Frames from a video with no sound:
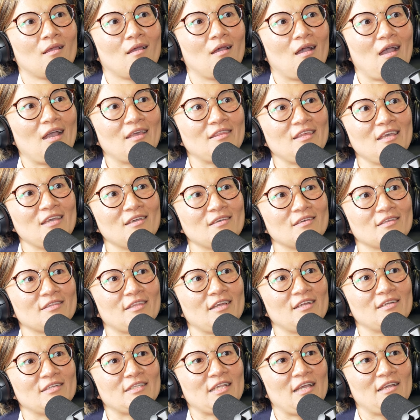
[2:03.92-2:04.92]
I think
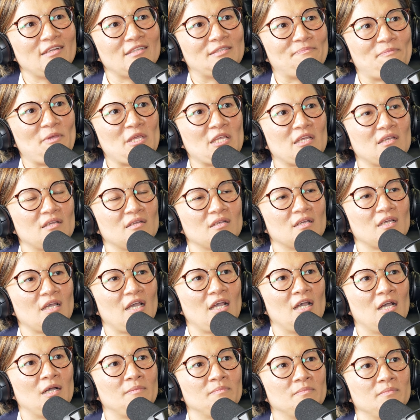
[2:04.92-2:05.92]
there has been
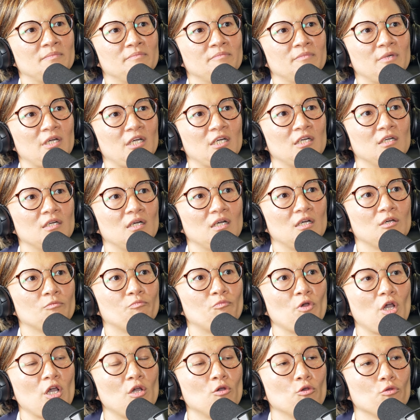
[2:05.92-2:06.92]

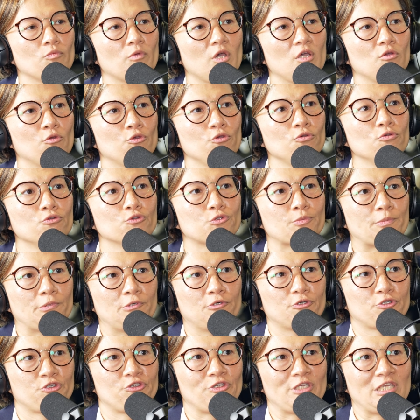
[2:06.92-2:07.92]
a huge
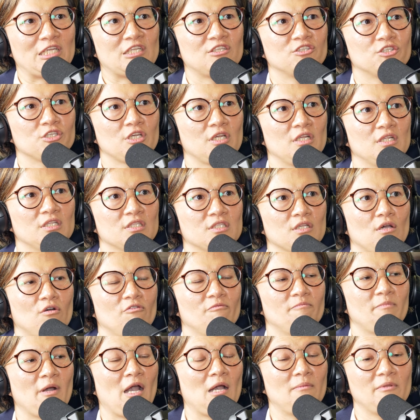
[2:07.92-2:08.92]
push in terms
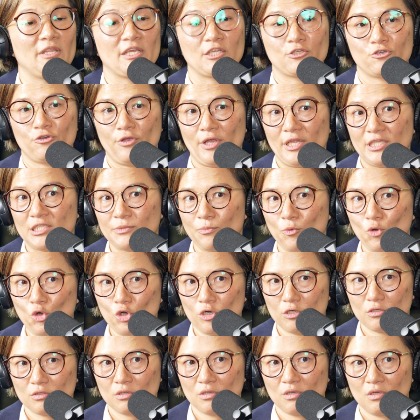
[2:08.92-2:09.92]
of public
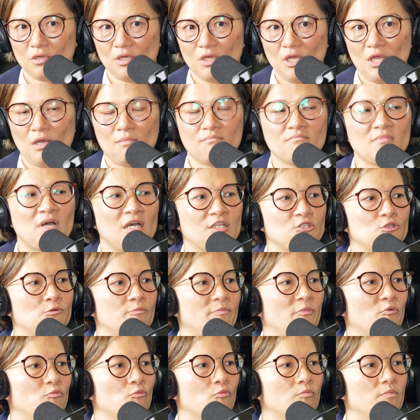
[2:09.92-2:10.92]
transport, much
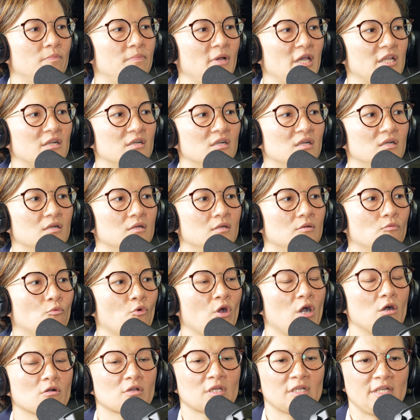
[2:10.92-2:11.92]
better,
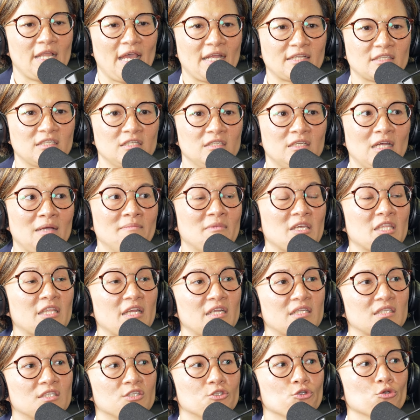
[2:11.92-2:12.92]
well connected. I mean,
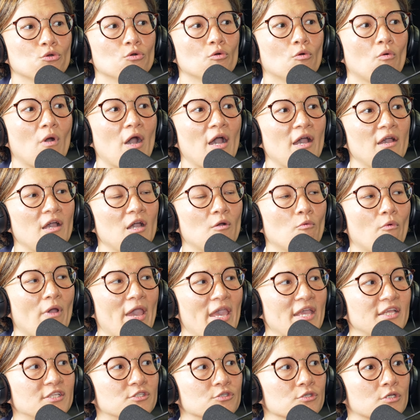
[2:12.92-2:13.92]
there's still a
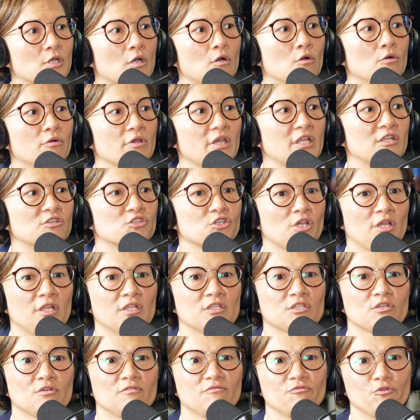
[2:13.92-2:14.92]
way to go in
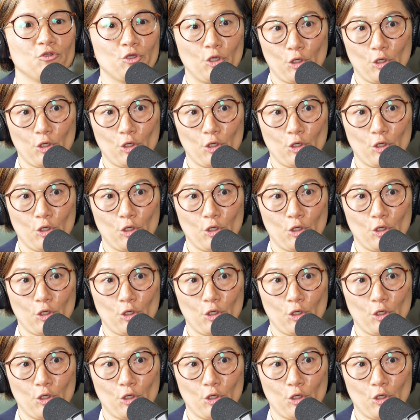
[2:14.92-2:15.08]
terms of,